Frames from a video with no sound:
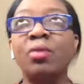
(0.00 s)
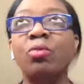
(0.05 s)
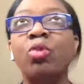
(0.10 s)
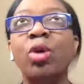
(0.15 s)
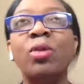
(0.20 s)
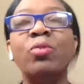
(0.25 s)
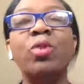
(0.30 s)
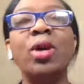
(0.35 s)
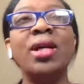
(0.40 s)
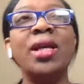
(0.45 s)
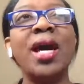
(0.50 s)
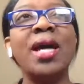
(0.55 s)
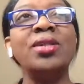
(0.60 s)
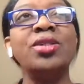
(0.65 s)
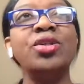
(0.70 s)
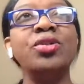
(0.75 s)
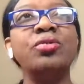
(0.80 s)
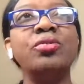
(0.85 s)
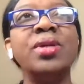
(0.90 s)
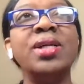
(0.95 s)
Well, what I
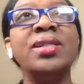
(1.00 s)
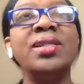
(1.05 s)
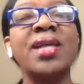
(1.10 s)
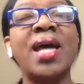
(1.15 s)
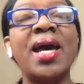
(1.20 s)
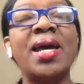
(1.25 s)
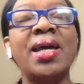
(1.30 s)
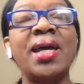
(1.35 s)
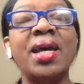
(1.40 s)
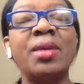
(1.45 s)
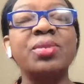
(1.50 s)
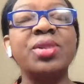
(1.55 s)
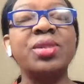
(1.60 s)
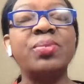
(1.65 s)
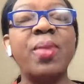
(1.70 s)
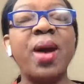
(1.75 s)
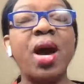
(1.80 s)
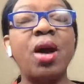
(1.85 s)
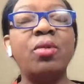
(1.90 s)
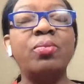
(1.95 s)
do is I help
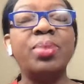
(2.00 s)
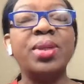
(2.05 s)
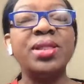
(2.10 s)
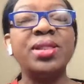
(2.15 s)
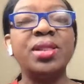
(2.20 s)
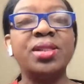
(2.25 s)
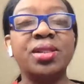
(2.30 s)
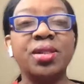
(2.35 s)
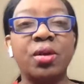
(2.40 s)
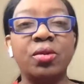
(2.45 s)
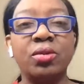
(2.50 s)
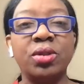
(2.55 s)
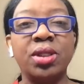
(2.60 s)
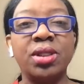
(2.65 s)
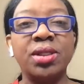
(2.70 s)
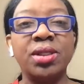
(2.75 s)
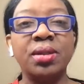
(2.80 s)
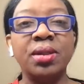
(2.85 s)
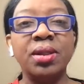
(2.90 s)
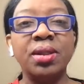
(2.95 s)
small business
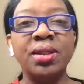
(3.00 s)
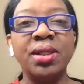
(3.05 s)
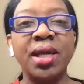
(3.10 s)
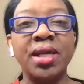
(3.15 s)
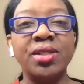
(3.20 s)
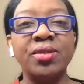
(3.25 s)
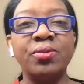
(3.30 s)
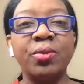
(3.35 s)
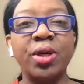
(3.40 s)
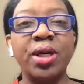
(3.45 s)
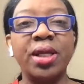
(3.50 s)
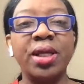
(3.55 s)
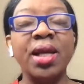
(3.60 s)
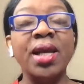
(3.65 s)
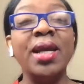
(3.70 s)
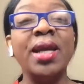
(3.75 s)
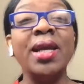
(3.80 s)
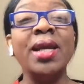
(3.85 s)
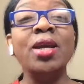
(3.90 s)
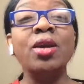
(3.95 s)
owners, guess what?
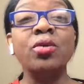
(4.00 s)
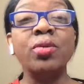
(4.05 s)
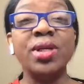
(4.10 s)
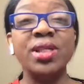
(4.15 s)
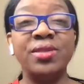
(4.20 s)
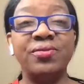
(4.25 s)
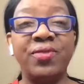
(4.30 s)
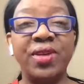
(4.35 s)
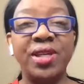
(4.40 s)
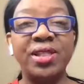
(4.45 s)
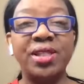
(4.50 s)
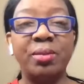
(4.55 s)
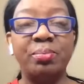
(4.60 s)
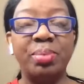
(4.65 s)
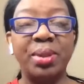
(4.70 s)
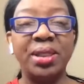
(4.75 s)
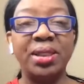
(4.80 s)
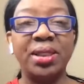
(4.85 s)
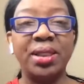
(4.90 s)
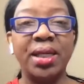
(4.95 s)
Increase
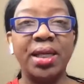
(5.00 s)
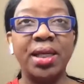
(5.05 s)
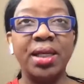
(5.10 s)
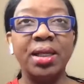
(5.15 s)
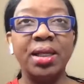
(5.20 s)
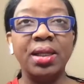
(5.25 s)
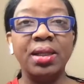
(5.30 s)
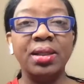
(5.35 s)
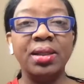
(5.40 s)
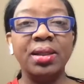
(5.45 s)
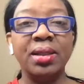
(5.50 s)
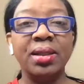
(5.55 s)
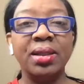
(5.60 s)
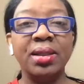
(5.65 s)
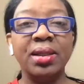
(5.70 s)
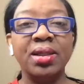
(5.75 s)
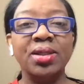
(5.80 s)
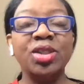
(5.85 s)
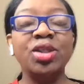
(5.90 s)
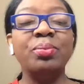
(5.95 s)
visibility
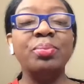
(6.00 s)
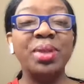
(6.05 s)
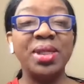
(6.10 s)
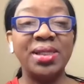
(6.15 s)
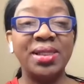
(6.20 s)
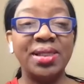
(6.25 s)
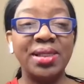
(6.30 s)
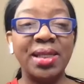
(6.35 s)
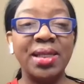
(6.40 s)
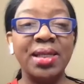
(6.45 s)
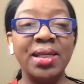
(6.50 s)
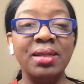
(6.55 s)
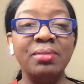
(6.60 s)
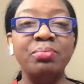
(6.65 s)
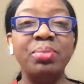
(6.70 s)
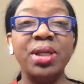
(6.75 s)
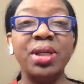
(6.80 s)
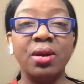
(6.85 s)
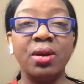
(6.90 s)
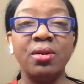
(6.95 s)
to be seen,
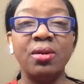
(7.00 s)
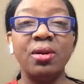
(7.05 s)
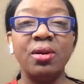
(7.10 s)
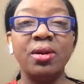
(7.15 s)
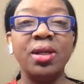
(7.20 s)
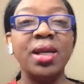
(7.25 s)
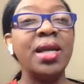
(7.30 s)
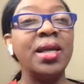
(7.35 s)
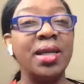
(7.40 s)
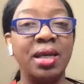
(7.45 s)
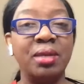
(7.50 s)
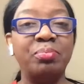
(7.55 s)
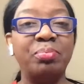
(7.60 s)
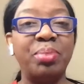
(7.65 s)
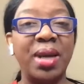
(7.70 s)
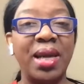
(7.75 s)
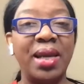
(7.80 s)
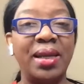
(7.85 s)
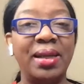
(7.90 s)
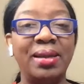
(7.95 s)
be heard, and get
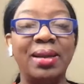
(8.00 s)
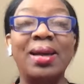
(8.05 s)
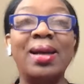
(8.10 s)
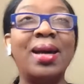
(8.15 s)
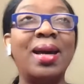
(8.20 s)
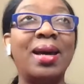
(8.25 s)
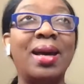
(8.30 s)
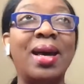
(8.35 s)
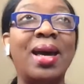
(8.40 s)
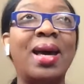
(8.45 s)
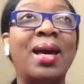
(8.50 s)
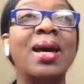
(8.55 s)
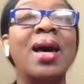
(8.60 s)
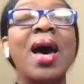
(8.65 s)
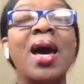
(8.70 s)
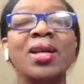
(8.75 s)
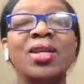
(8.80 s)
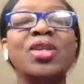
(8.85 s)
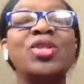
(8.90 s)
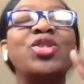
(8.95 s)
paid.
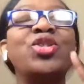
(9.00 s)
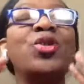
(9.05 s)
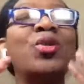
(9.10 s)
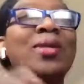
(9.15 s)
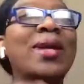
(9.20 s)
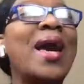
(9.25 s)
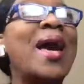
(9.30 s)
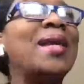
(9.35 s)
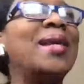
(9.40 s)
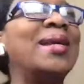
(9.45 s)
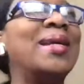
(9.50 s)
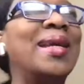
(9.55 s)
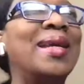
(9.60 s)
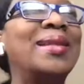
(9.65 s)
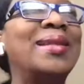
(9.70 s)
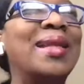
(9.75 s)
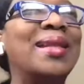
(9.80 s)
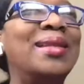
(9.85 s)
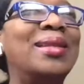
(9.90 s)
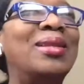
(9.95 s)
Because you
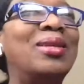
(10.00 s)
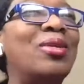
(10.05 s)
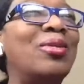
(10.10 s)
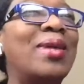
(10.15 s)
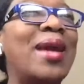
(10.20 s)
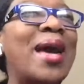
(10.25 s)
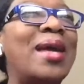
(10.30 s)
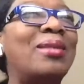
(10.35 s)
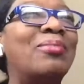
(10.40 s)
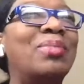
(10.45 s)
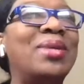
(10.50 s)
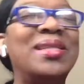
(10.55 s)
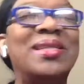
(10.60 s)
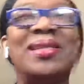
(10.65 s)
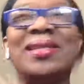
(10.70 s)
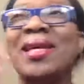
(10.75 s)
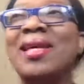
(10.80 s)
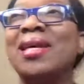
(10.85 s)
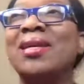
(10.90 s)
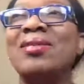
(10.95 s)
gotta be
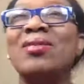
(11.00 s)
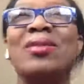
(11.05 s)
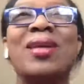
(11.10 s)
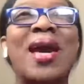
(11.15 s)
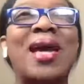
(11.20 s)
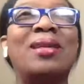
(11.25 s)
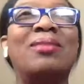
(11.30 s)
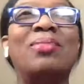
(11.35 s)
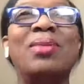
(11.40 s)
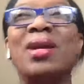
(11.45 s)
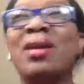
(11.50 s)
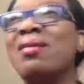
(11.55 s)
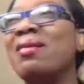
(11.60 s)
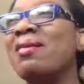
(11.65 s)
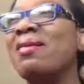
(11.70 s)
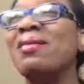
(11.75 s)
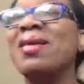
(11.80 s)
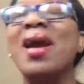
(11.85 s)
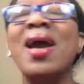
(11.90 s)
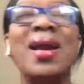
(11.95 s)
seen, you gotta be
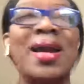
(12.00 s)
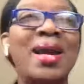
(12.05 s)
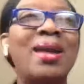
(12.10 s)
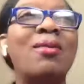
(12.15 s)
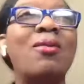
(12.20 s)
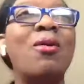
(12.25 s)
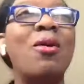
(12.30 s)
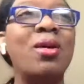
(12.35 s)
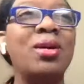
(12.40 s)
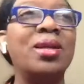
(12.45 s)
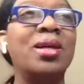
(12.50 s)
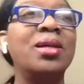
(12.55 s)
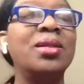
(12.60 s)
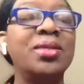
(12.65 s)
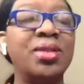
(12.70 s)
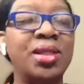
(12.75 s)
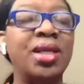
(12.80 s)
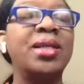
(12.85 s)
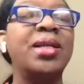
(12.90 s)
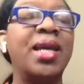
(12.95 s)
heard in order
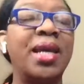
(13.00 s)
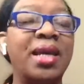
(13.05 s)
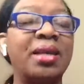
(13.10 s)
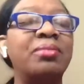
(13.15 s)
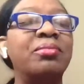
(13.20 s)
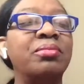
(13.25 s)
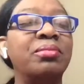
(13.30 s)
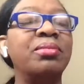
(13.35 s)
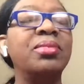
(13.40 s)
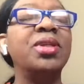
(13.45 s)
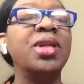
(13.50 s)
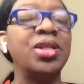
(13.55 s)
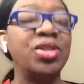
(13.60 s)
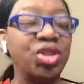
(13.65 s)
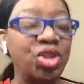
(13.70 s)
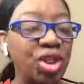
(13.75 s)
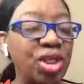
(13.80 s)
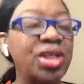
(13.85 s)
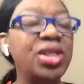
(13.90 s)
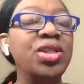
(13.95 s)
to get the
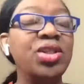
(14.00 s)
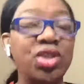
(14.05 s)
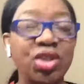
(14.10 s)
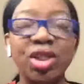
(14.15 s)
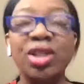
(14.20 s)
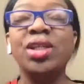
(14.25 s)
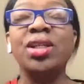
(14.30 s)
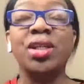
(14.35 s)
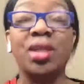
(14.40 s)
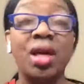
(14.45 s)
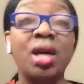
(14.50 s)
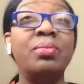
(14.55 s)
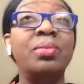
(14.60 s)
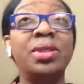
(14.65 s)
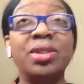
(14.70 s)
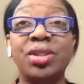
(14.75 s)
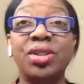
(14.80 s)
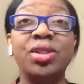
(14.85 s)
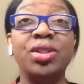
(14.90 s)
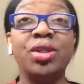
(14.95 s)
ching ching
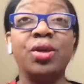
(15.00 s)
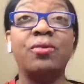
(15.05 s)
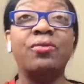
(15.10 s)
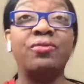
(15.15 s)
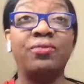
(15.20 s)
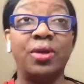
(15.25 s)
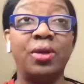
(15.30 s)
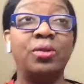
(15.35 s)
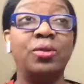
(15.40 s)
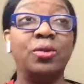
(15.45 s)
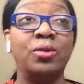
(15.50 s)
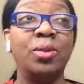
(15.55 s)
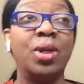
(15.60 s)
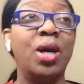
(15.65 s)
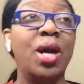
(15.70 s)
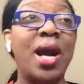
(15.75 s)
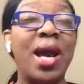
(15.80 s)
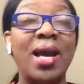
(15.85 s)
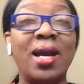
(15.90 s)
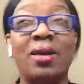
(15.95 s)
coming to your phone
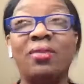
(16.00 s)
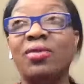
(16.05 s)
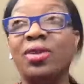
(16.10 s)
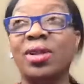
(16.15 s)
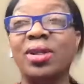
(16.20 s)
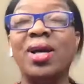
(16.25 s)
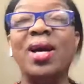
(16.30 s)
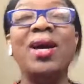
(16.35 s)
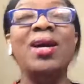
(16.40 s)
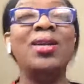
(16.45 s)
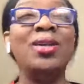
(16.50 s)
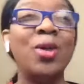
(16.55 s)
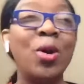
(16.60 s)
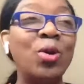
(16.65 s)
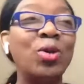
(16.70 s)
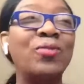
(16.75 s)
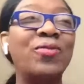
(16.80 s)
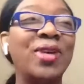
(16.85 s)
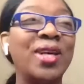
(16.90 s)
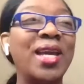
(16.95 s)
or however
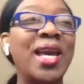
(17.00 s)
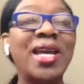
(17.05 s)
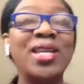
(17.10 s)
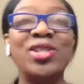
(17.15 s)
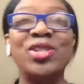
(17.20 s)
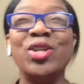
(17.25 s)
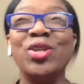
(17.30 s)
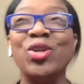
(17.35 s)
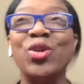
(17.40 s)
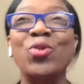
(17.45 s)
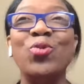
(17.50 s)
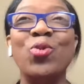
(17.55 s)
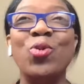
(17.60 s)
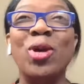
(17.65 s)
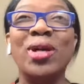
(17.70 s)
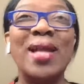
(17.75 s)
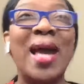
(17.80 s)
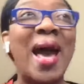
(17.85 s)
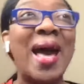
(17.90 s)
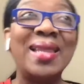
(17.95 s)
notification you
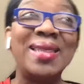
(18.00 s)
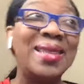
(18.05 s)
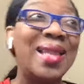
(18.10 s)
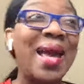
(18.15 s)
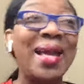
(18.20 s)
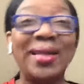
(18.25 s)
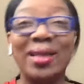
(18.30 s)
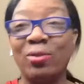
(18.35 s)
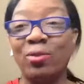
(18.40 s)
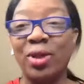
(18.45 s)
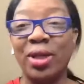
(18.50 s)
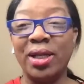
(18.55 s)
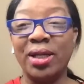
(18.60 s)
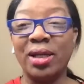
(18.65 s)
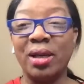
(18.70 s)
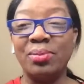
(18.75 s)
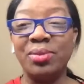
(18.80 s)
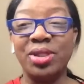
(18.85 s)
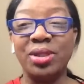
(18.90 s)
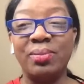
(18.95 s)
want. I like it when it
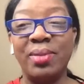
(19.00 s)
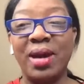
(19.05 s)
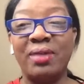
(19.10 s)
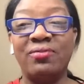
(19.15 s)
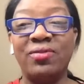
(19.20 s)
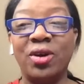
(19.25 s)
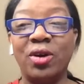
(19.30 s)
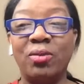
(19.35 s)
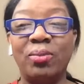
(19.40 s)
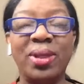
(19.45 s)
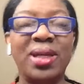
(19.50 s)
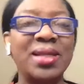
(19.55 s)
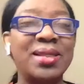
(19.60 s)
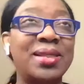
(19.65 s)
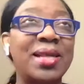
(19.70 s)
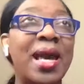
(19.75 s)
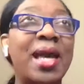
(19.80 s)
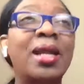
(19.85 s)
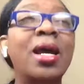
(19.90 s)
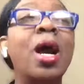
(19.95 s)
comes to my phone
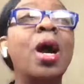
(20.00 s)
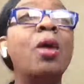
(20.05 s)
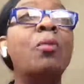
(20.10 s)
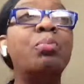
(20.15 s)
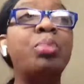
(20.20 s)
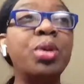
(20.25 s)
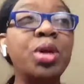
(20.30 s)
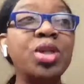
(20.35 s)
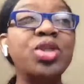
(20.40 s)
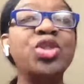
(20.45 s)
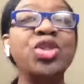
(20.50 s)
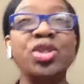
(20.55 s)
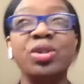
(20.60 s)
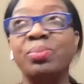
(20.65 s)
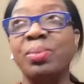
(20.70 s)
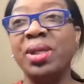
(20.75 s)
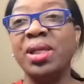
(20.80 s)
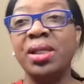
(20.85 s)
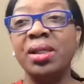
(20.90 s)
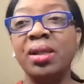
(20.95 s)
because that pushes
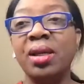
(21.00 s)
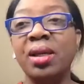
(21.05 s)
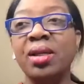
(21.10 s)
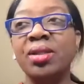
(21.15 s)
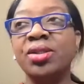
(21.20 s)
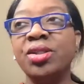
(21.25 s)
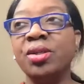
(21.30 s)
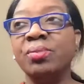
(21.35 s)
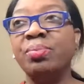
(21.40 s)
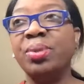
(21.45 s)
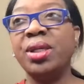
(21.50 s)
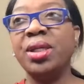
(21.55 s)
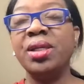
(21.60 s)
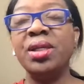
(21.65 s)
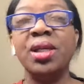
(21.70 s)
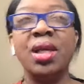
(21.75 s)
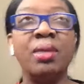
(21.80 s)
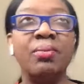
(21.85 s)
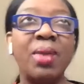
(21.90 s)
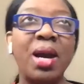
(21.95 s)
me to
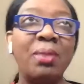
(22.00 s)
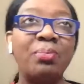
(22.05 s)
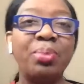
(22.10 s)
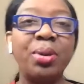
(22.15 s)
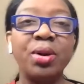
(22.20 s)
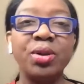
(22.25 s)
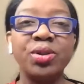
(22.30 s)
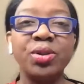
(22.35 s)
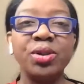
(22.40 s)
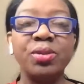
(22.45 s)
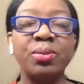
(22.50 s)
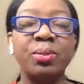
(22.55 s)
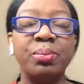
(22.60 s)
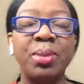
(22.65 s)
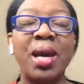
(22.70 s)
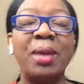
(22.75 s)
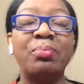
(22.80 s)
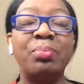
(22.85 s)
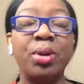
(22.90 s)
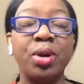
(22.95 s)
be in my
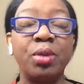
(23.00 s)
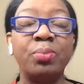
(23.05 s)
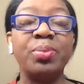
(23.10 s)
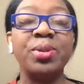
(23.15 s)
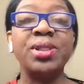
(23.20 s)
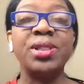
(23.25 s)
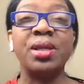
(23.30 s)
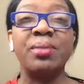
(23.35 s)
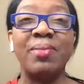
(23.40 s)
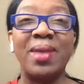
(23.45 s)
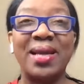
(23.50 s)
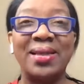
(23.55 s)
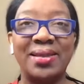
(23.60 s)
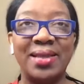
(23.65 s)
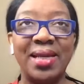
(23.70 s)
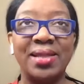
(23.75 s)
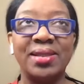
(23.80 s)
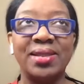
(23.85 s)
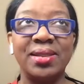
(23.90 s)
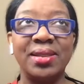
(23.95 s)
purpose and my
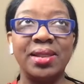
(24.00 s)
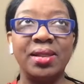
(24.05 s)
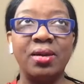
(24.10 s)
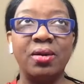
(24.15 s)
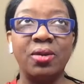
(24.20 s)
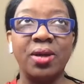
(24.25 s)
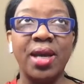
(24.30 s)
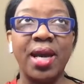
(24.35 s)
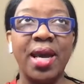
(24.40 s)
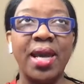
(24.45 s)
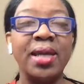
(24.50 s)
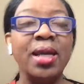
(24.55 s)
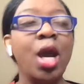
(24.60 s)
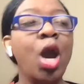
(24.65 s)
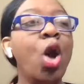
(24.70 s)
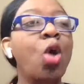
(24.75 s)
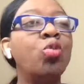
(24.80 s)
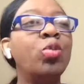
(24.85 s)
destiny. Okay.